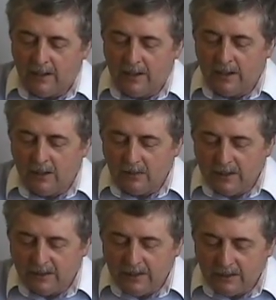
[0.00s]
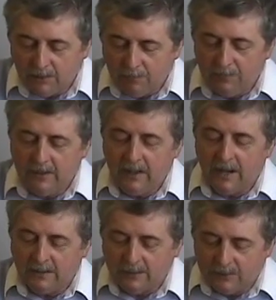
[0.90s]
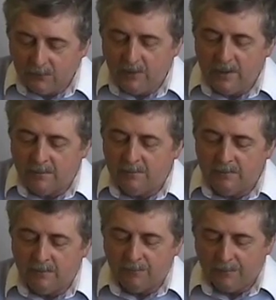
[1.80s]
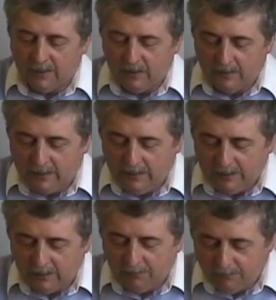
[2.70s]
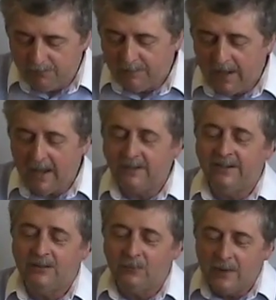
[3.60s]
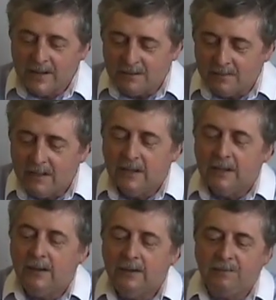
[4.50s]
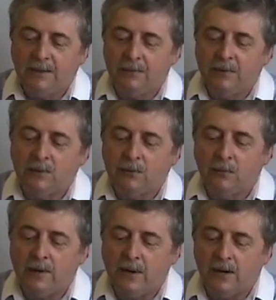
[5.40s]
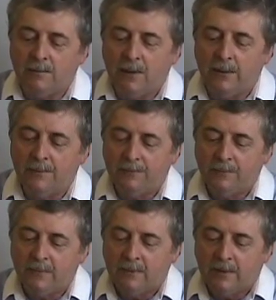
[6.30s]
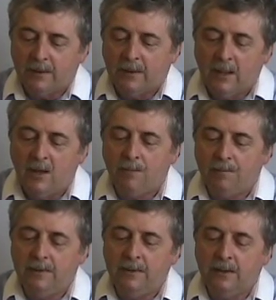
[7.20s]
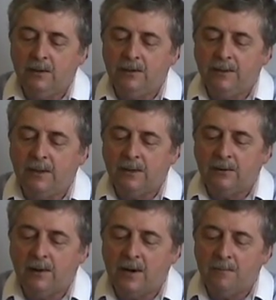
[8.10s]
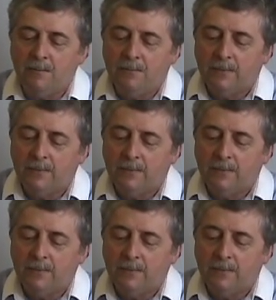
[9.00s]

And here he is, he's a can't swim. He's a can't swim. There goes one arm. Up there goes the other arm.